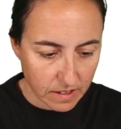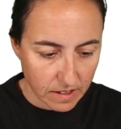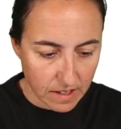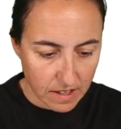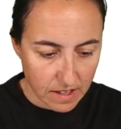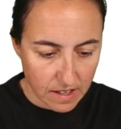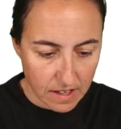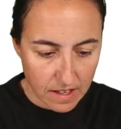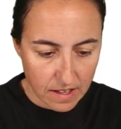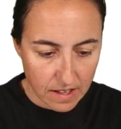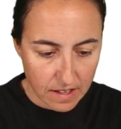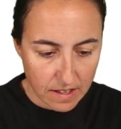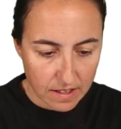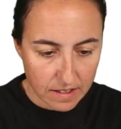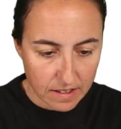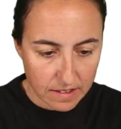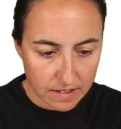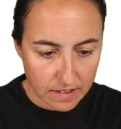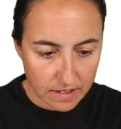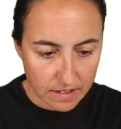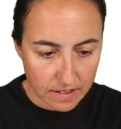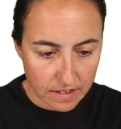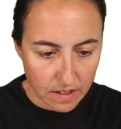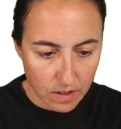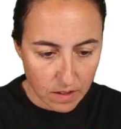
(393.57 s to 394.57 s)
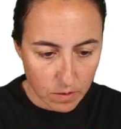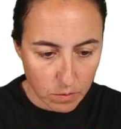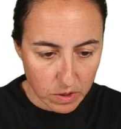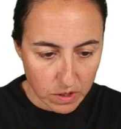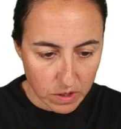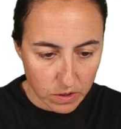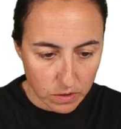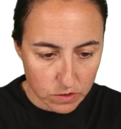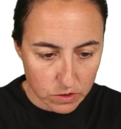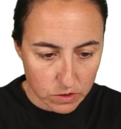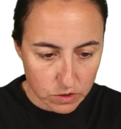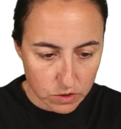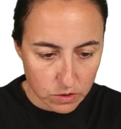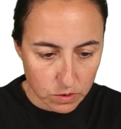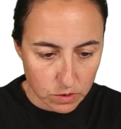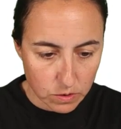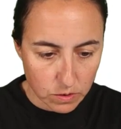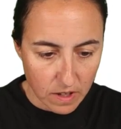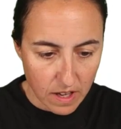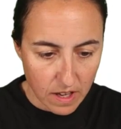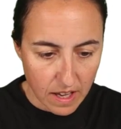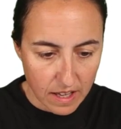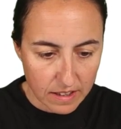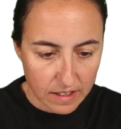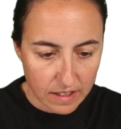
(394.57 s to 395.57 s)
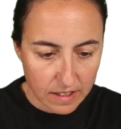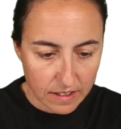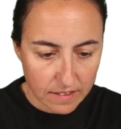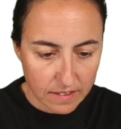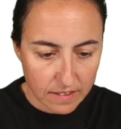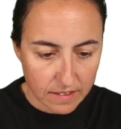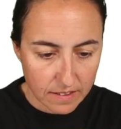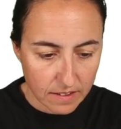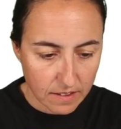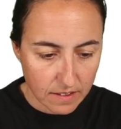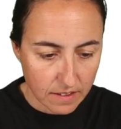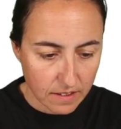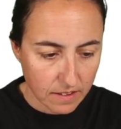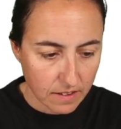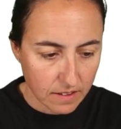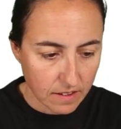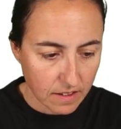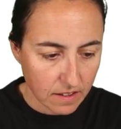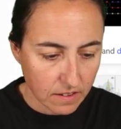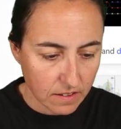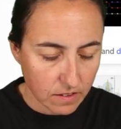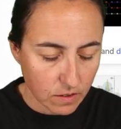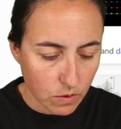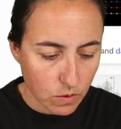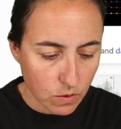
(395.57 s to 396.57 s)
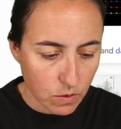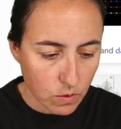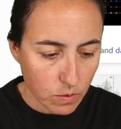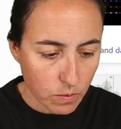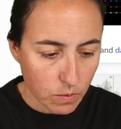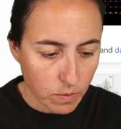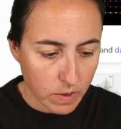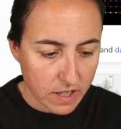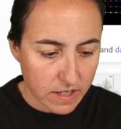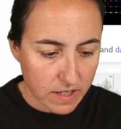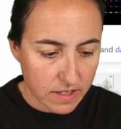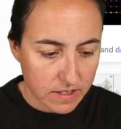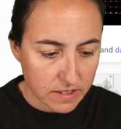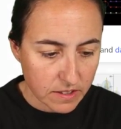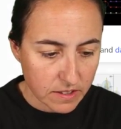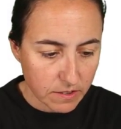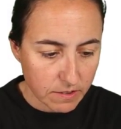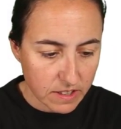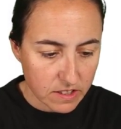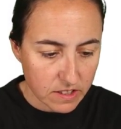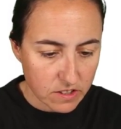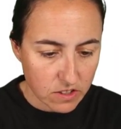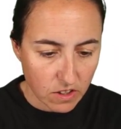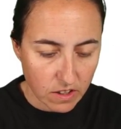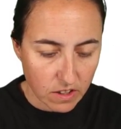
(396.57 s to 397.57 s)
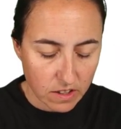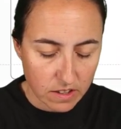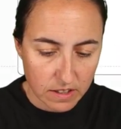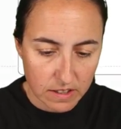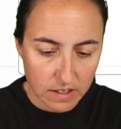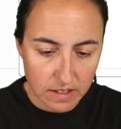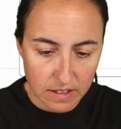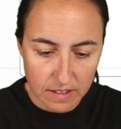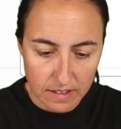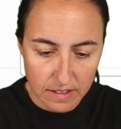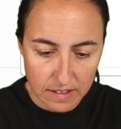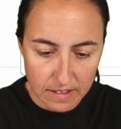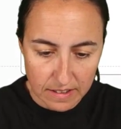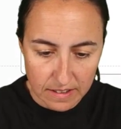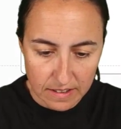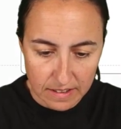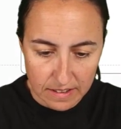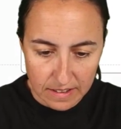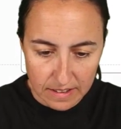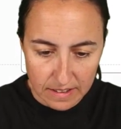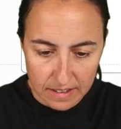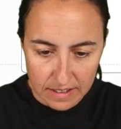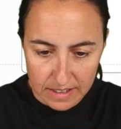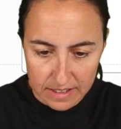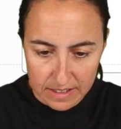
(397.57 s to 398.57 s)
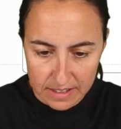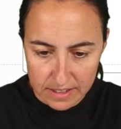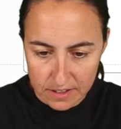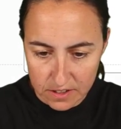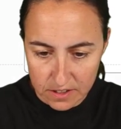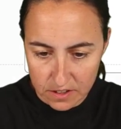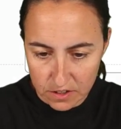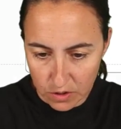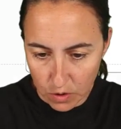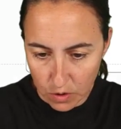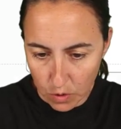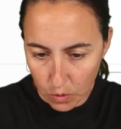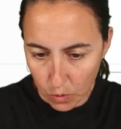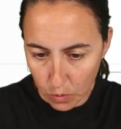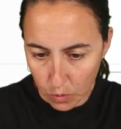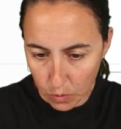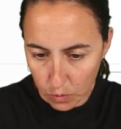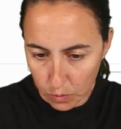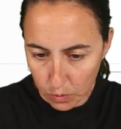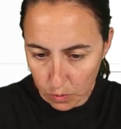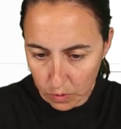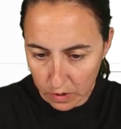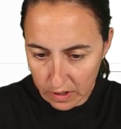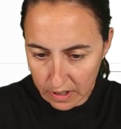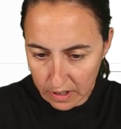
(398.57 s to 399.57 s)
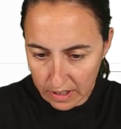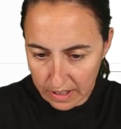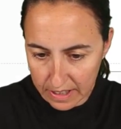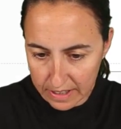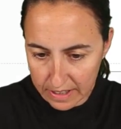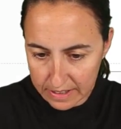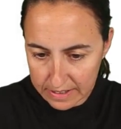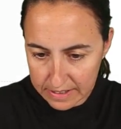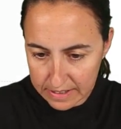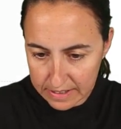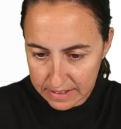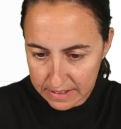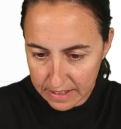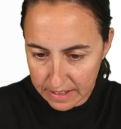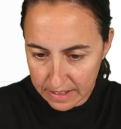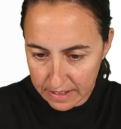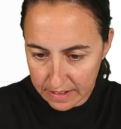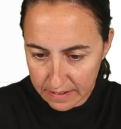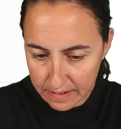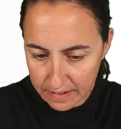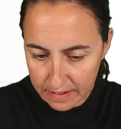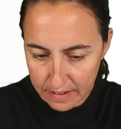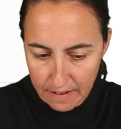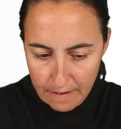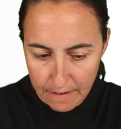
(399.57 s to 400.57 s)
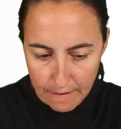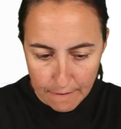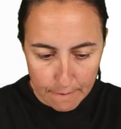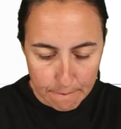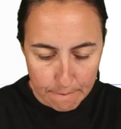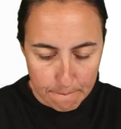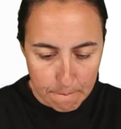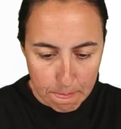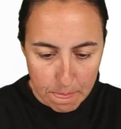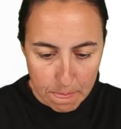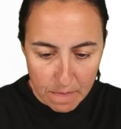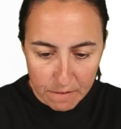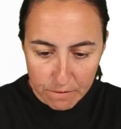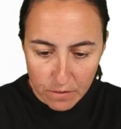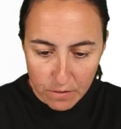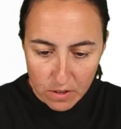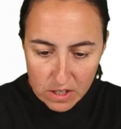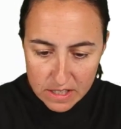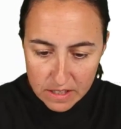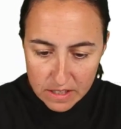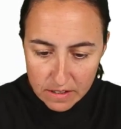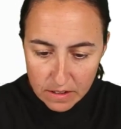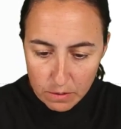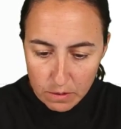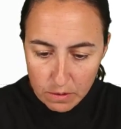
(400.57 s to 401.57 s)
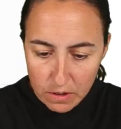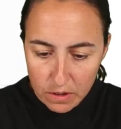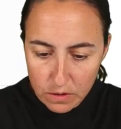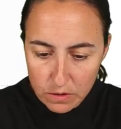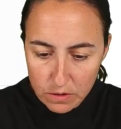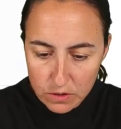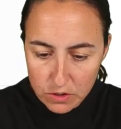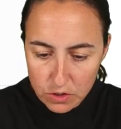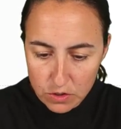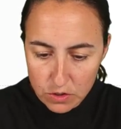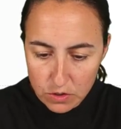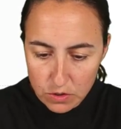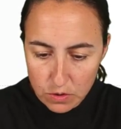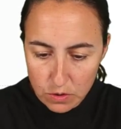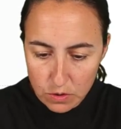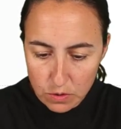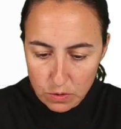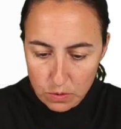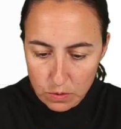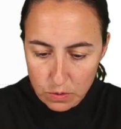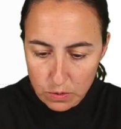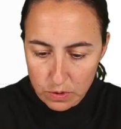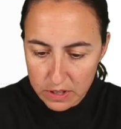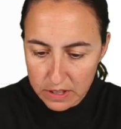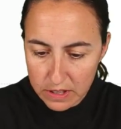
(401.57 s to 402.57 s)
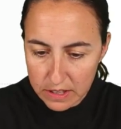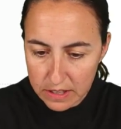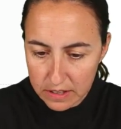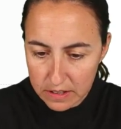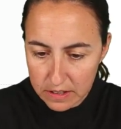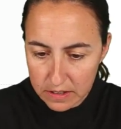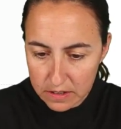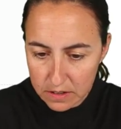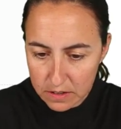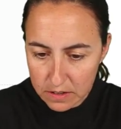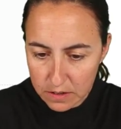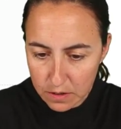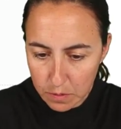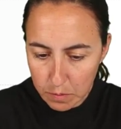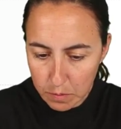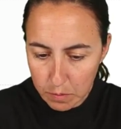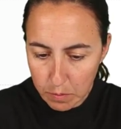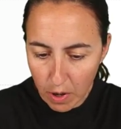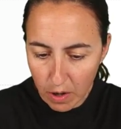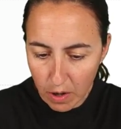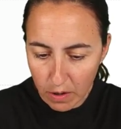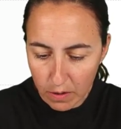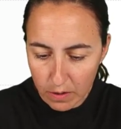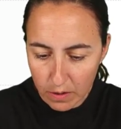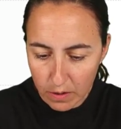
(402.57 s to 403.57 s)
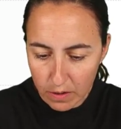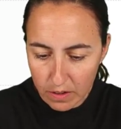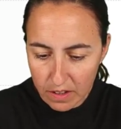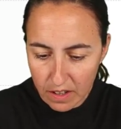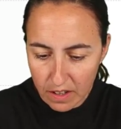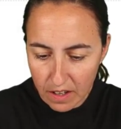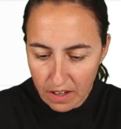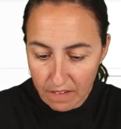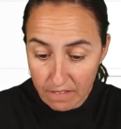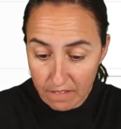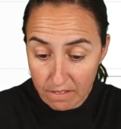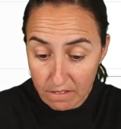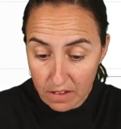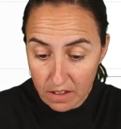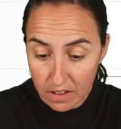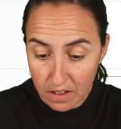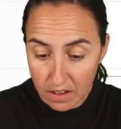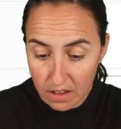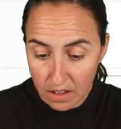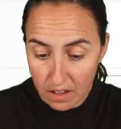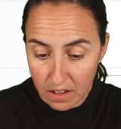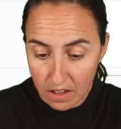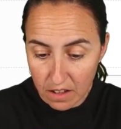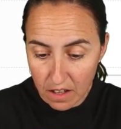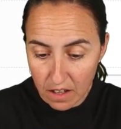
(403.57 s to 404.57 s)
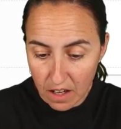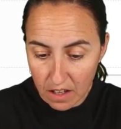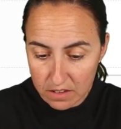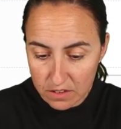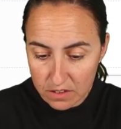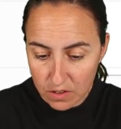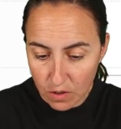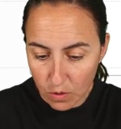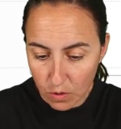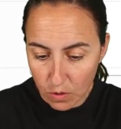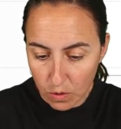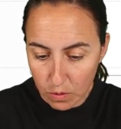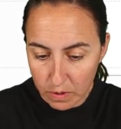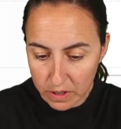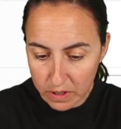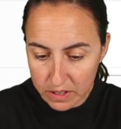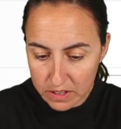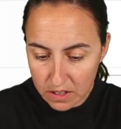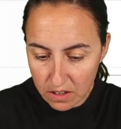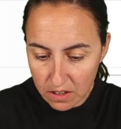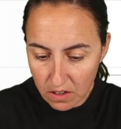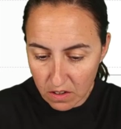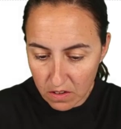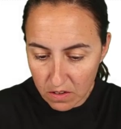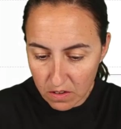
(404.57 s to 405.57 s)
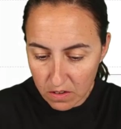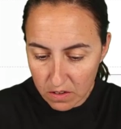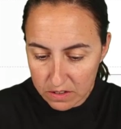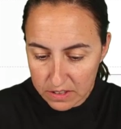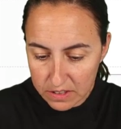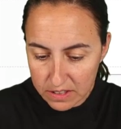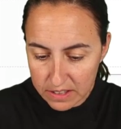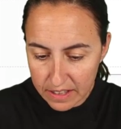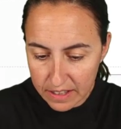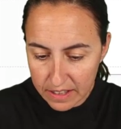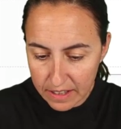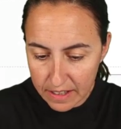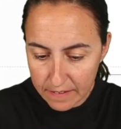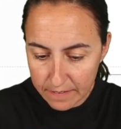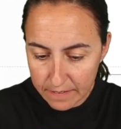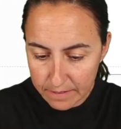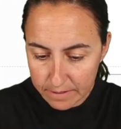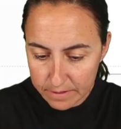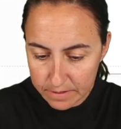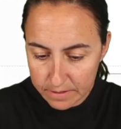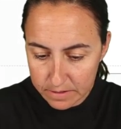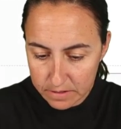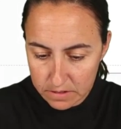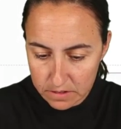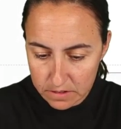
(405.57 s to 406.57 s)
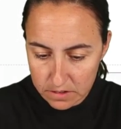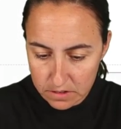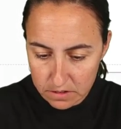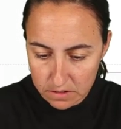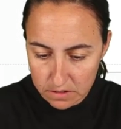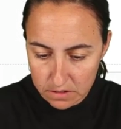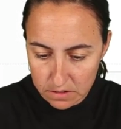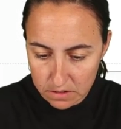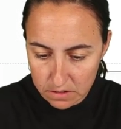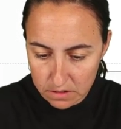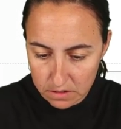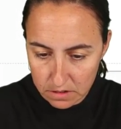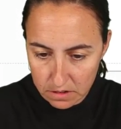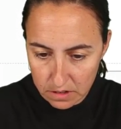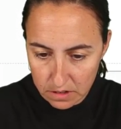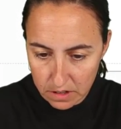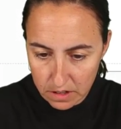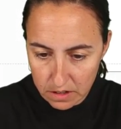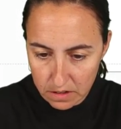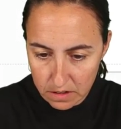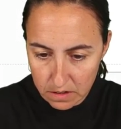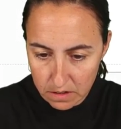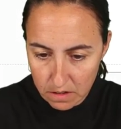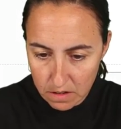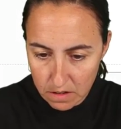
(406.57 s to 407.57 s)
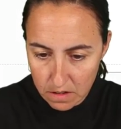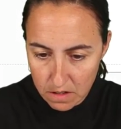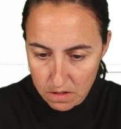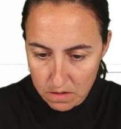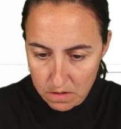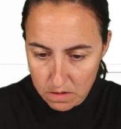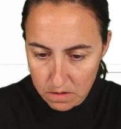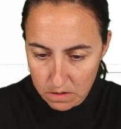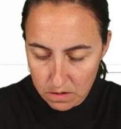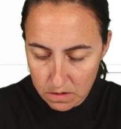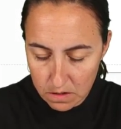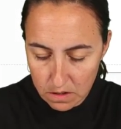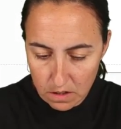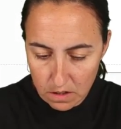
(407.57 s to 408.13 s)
And uh, we're going to do edit, as always, create chart. So let's see. Um, the first thing that we're going to do is to put everything, as always, on the data. There you go.